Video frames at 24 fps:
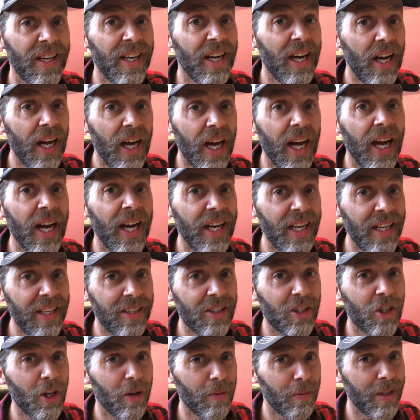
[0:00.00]
kind,
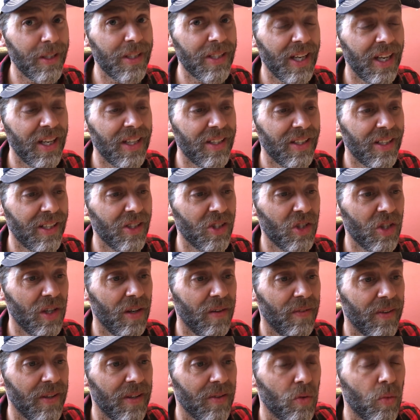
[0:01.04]
shall we say, to
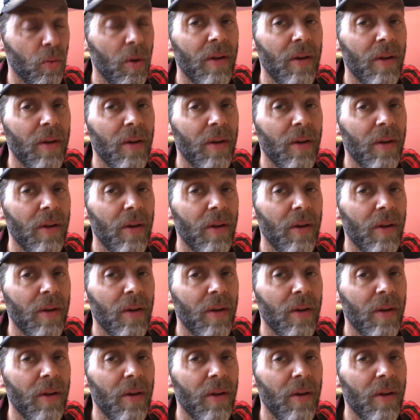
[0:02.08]
conservatives.